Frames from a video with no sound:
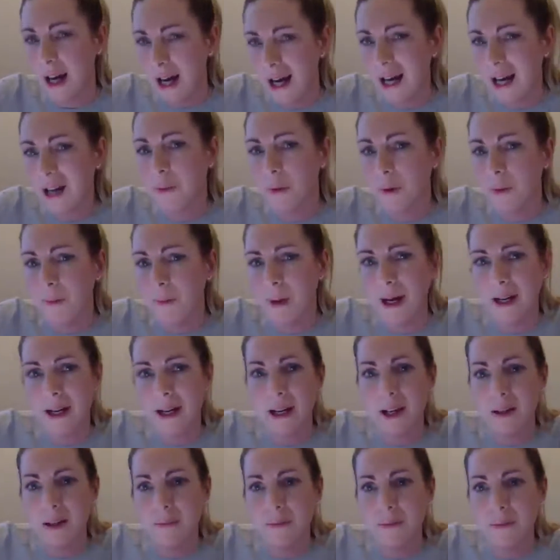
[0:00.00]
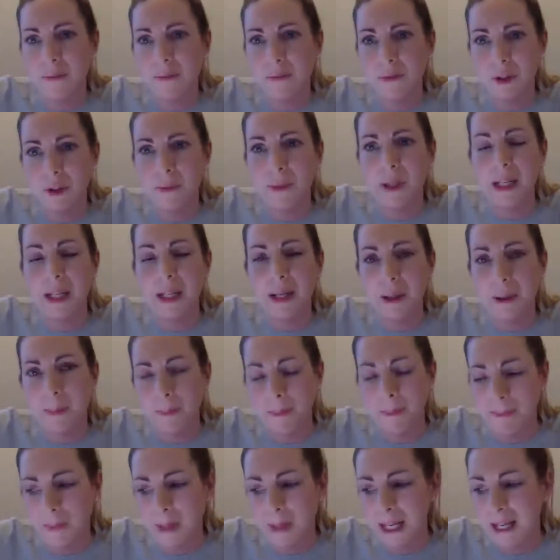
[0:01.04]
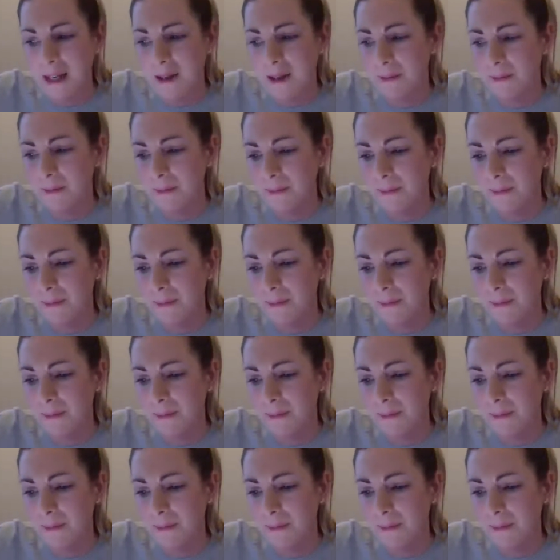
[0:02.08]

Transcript: I want my name to mean me.